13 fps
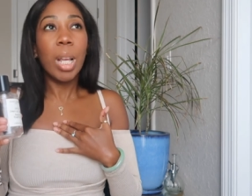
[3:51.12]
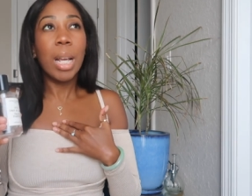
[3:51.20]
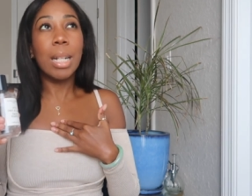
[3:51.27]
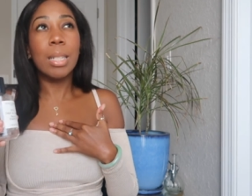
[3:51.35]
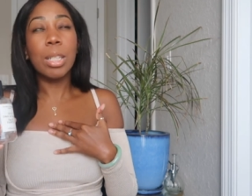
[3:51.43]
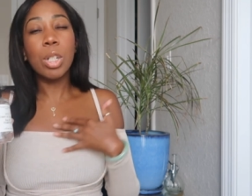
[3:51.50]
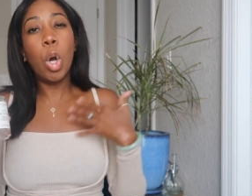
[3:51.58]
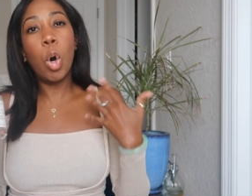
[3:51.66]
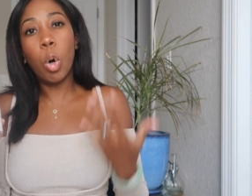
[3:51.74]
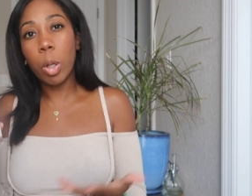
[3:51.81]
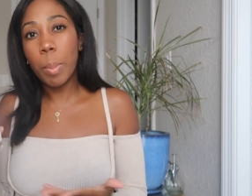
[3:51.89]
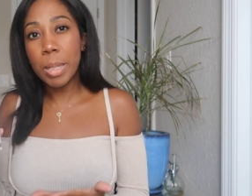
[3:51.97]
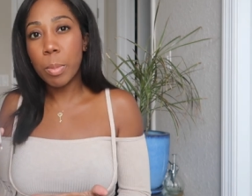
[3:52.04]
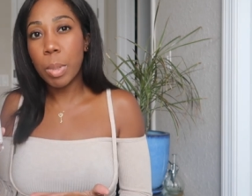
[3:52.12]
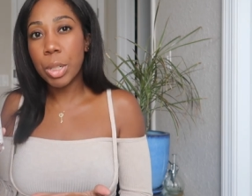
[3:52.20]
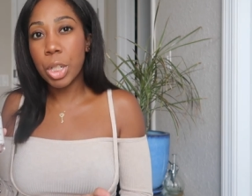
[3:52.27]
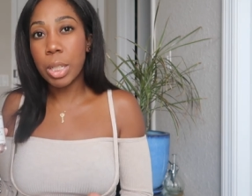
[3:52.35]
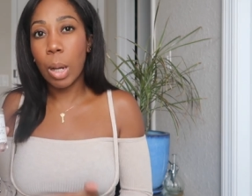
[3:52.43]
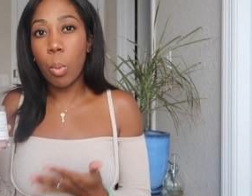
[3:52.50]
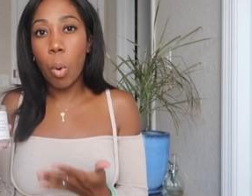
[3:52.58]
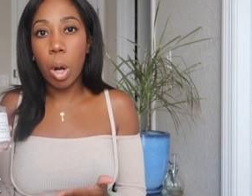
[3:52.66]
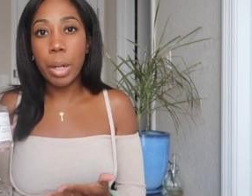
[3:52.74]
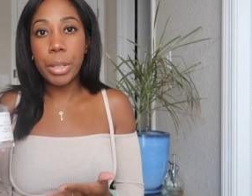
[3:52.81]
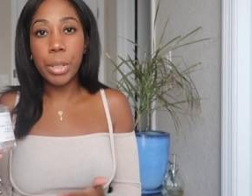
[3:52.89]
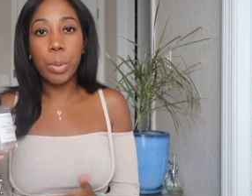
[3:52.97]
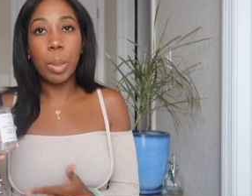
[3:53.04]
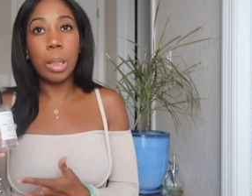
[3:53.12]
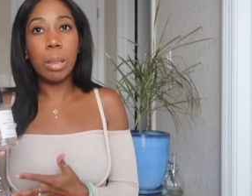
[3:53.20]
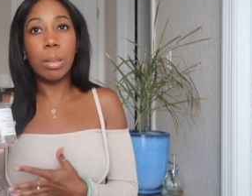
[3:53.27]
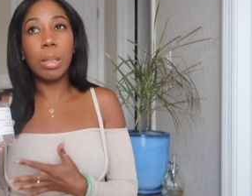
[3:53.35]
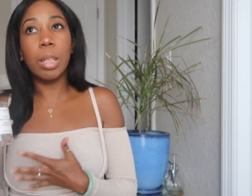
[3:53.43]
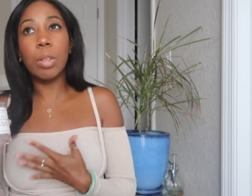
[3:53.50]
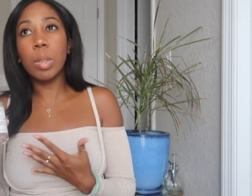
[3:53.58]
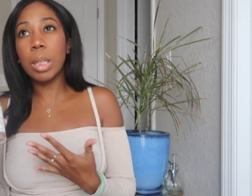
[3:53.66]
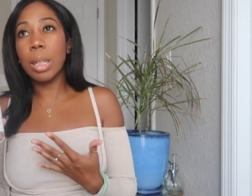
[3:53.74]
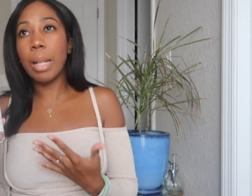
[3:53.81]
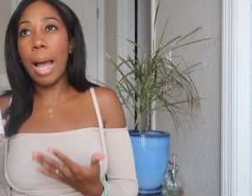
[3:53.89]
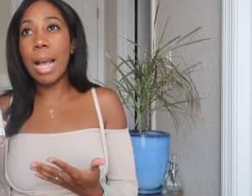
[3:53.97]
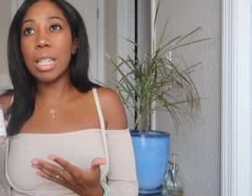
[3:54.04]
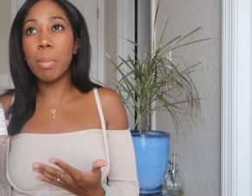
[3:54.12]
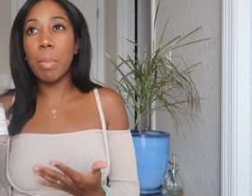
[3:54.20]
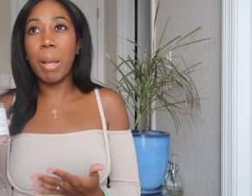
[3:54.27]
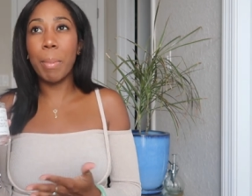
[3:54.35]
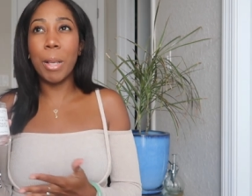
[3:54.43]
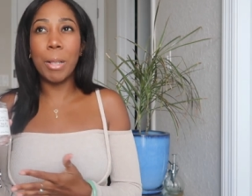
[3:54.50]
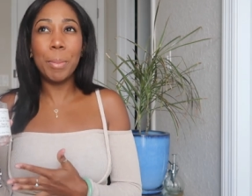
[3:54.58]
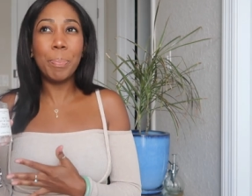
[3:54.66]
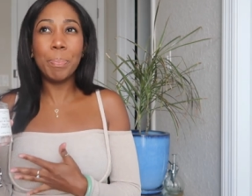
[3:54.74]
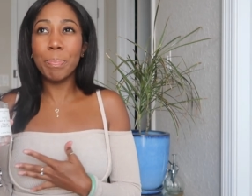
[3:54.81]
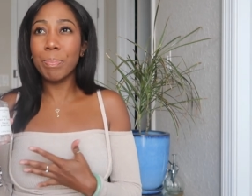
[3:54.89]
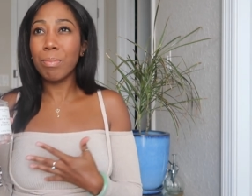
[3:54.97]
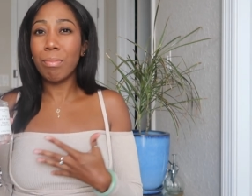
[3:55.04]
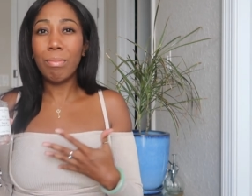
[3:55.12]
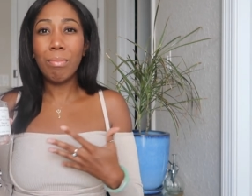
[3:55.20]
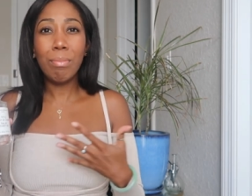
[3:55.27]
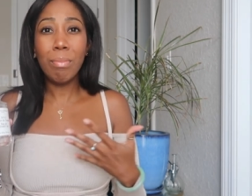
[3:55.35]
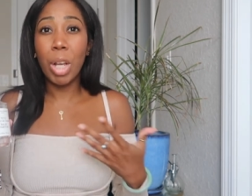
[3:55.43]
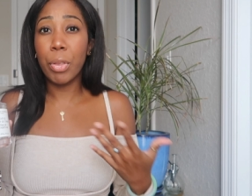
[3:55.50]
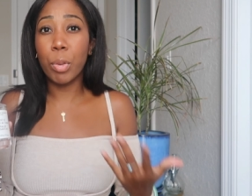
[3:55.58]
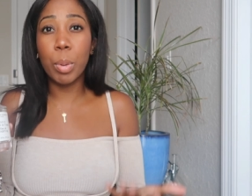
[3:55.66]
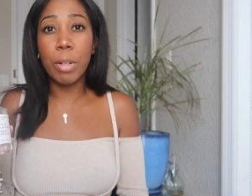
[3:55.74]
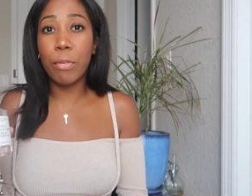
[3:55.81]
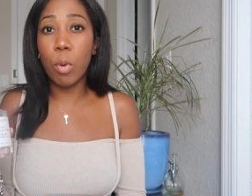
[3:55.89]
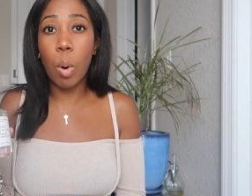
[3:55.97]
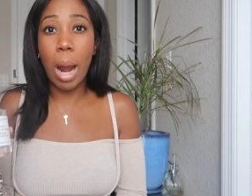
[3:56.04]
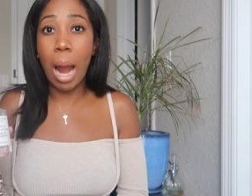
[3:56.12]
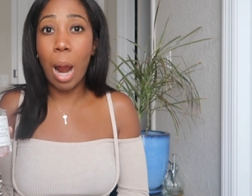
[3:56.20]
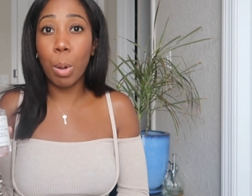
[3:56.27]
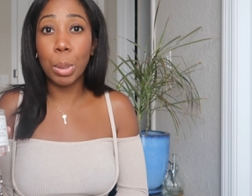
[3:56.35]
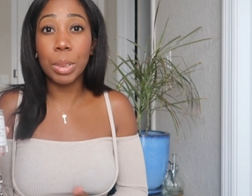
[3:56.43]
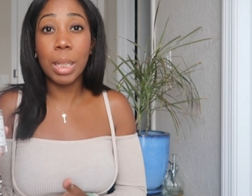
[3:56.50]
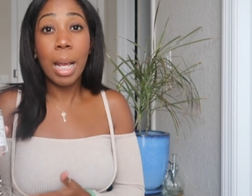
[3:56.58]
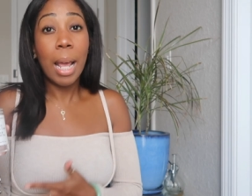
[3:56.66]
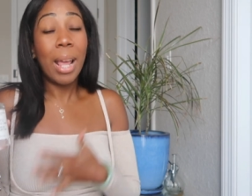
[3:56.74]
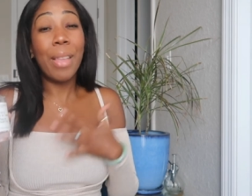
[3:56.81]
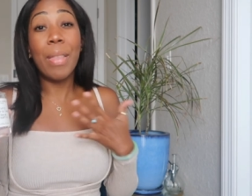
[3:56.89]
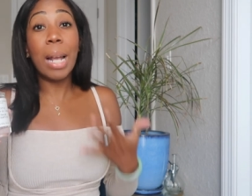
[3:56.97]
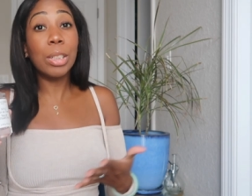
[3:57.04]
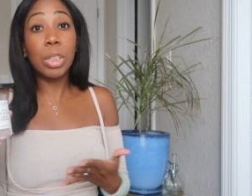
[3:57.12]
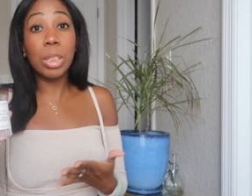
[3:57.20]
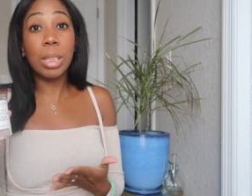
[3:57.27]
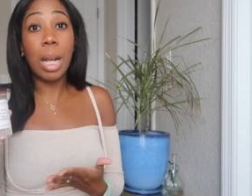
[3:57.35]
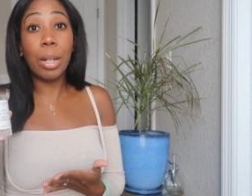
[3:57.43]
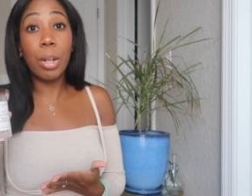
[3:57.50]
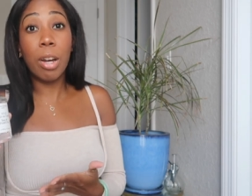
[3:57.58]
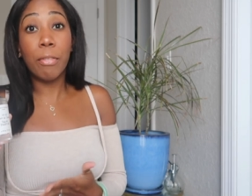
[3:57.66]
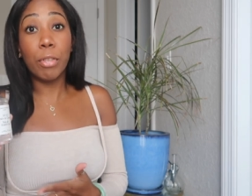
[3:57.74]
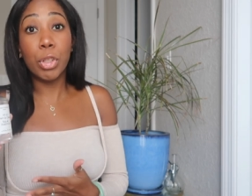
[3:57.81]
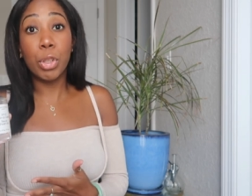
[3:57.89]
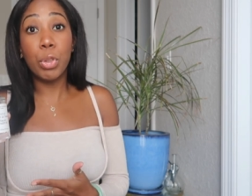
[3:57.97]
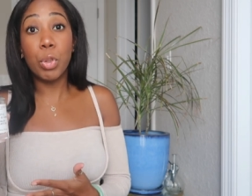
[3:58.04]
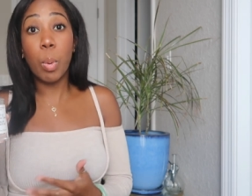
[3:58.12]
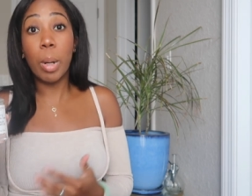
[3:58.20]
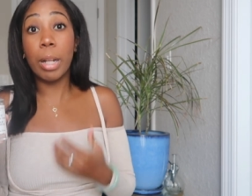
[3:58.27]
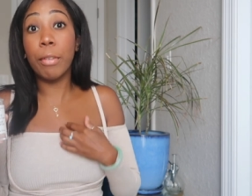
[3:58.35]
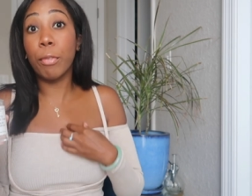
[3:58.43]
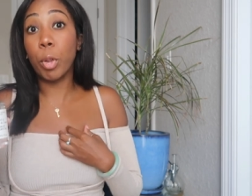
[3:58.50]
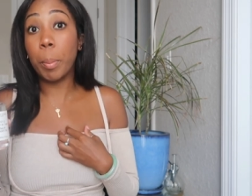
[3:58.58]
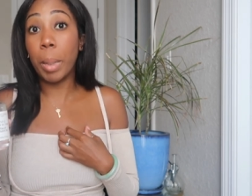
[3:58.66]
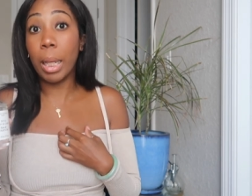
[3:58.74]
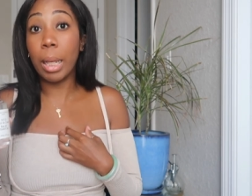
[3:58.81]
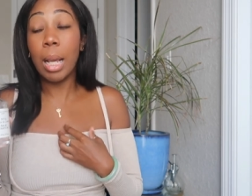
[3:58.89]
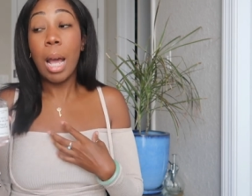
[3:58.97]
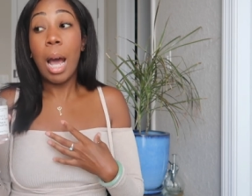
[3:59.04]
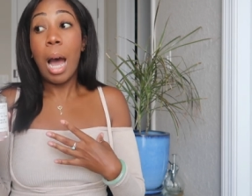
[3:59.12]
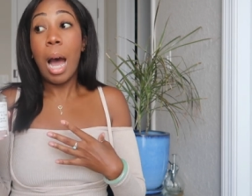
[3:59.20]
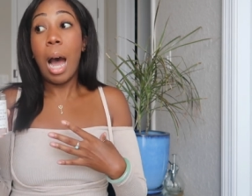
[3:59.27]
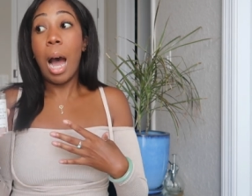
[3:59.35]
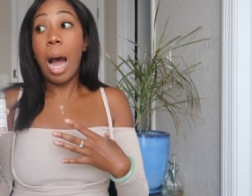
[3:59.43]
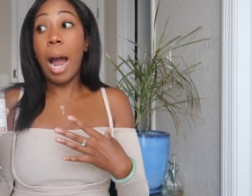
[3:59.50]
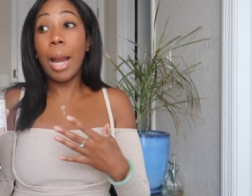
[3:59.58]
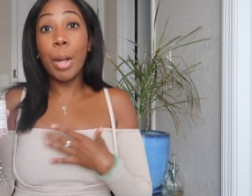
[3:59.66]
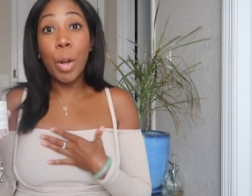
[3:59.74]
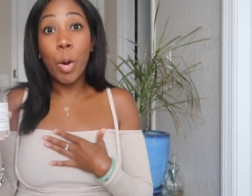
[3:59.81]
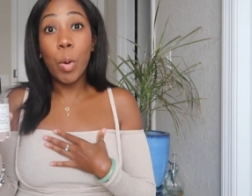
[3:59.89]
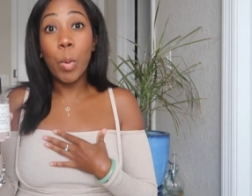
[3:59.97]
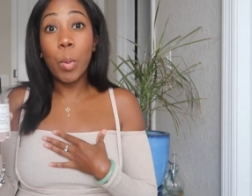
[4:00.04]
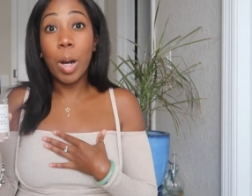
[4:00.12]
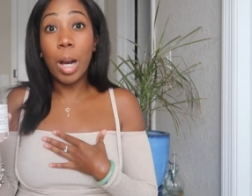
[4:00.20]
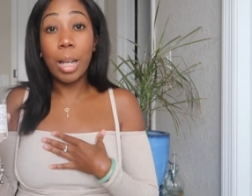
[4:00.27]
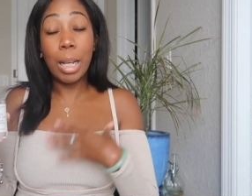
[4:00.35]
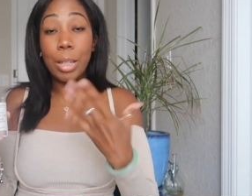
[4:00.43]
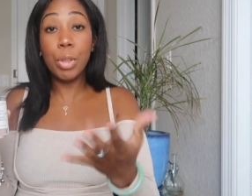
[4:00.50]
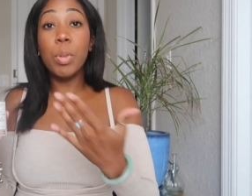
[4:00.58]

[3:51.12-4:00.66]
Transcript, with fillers: it doesn't hold up as much as I want it to. It literally lasts maybe 3 to 4 hours, and that's just not enough for $2.20 for me. I know, and